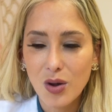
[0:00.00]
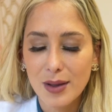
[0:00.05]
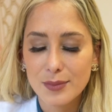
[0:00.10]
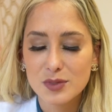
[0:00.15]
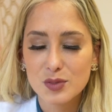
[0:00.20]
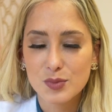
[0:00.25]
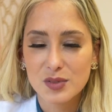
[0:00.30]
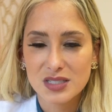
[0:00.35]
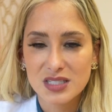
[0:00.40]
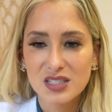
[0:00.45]
I'm
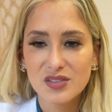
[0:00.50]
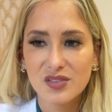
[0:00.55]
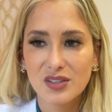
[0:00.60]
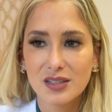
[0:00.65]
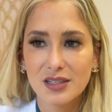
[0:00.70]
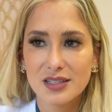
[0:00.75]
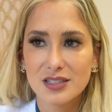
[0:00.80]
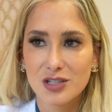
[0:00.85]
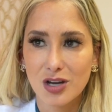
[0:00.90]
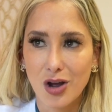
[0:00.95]

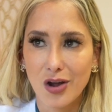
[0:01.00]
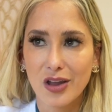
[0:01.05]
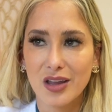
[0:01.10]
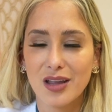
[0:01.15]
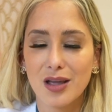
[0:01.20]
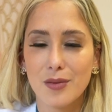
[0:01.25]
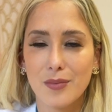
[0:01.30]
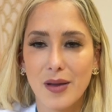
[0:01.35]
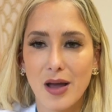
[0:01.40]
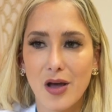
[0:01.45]
specifically
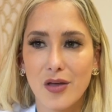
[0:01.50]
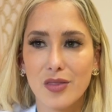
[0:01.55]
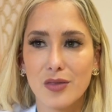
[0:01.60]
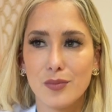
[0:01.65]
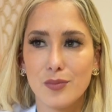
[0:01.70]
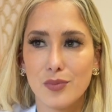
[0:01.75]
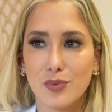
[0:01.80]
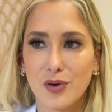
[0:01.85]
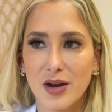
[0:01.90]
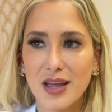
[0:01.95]
talking about the
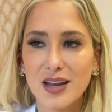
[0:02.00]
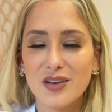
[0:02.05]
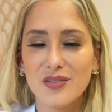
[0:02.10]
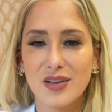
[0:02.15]
brand